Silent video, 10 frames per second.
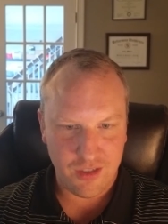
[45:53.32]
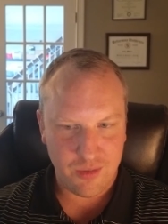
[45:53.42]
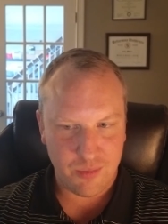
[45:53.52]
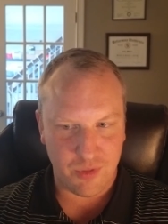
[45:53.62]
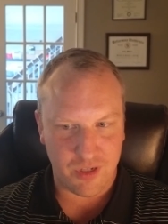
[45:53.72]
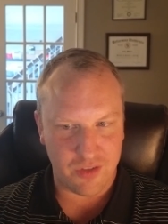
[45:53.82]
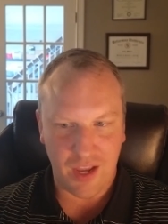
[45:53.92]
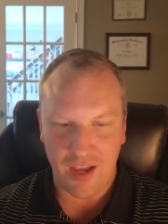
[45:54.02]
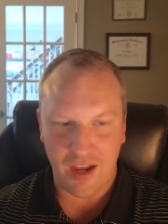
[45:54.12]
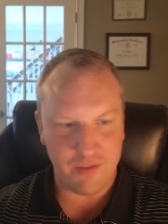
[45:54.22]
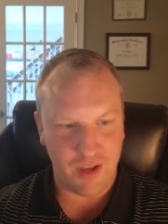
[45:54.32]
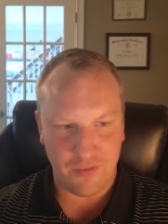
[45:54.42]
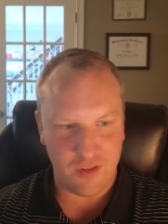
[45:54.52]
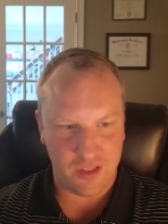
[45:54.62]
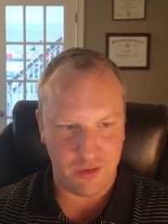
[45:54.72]
because i i
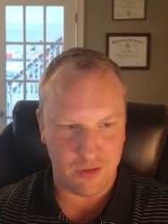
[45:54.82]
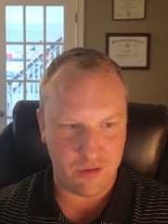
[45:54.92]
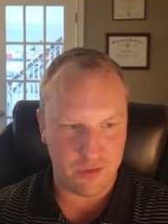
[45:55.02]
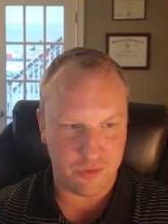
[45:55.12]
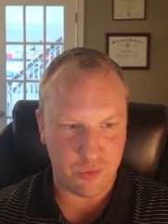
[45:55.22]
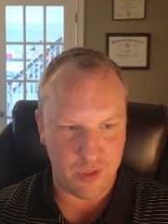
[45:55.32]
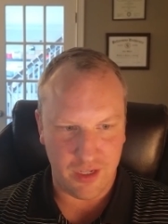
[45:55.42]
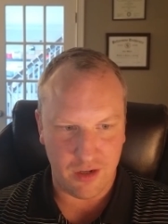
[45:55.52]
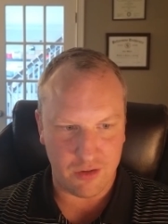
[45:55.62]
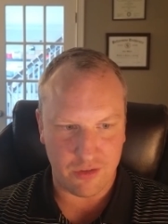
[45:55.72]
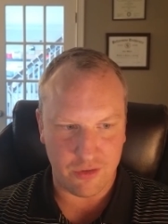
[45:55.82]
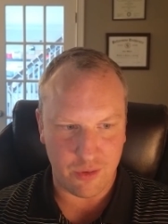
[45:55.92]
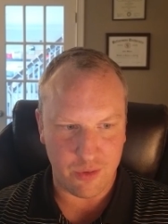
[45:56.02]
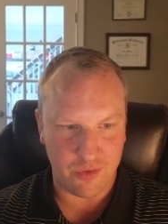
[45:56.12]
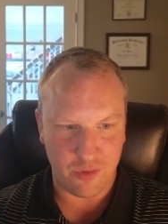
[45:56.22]
feel like you could do this 20 years and there's
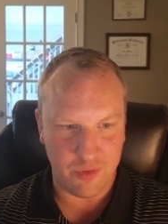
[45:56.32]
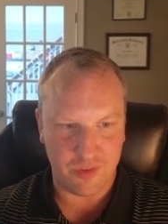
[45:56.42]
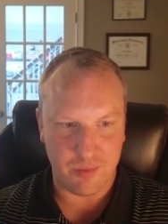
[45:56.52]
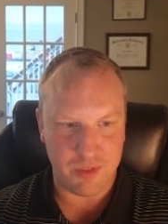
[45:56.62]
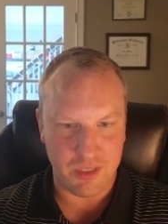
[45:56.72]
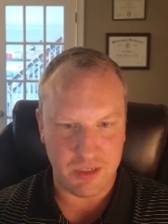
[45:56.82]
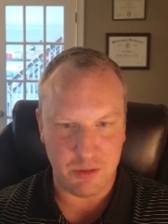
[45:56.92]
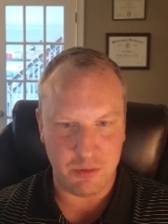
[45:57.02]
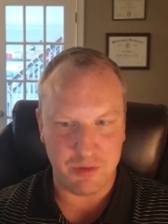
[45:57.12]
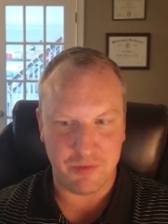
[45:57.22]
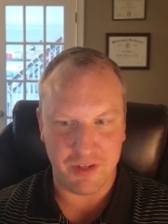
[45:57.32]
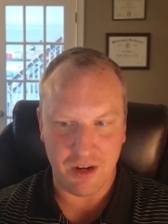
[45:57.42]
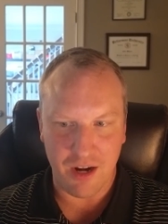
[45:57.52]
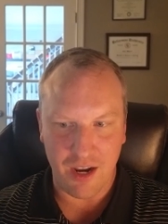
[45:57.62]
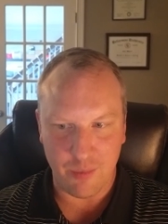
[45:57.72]
always going to be something new to
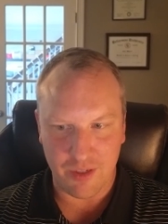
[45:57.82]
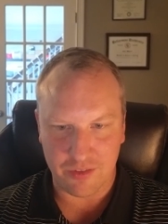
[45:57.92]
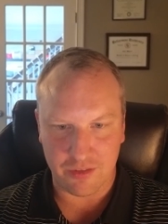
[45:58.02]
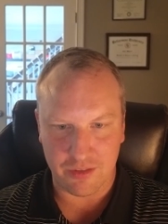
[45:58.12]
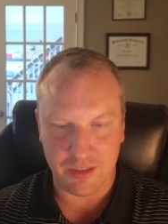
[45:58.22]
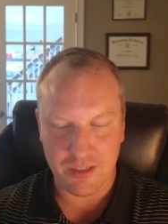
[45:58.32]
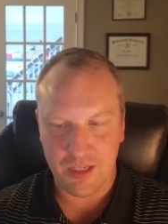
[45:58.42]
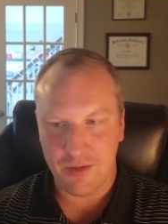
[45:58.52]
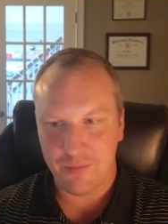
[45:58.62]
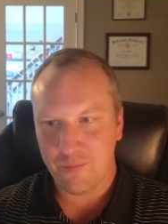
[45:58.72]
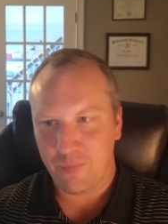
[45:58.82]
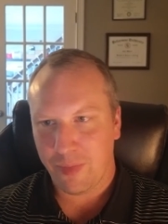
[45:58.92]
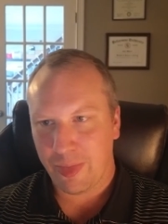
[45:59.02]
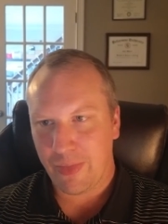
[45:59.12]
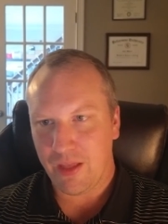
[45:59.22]
figure out basically
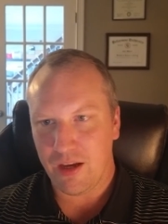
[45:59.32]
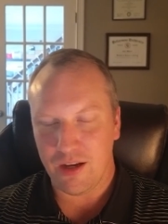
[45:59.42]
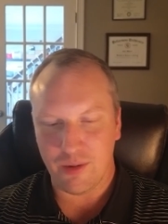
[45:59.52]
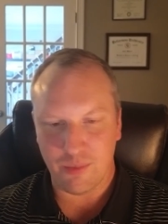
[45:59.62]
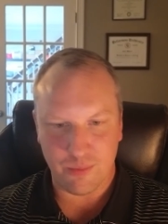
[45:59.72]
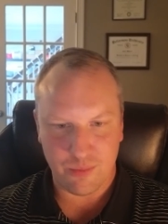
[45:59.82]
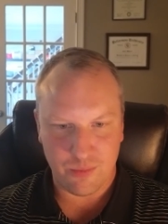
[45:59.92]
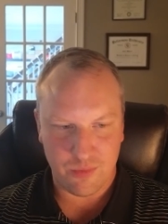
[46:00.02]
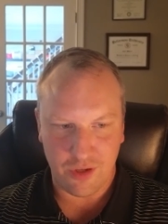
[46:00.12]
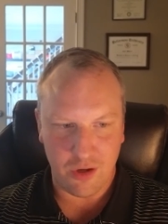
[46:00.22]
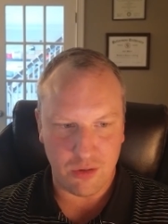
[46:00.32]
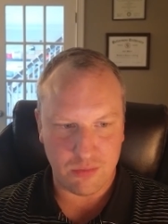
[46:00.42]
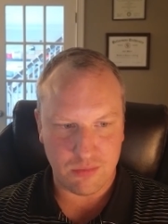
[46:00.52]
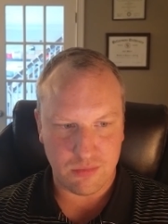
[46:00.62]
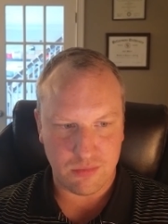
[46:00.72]
um so
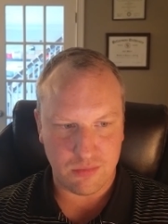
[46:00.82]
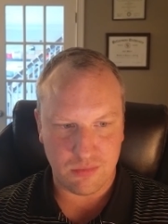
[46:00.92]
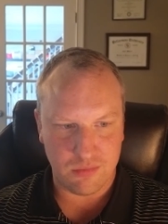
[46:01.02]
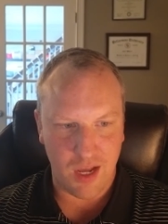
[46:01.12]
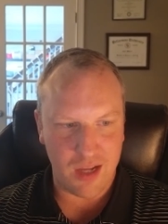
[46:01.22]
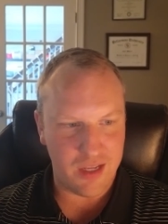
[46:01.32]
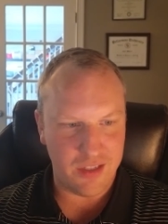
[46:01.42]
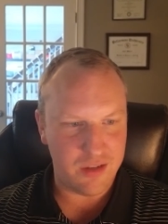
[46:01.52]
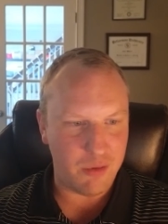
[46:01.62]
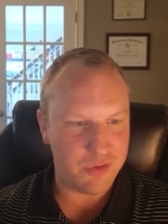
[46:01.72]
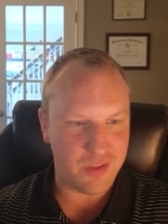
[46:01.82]
not it did i wasn't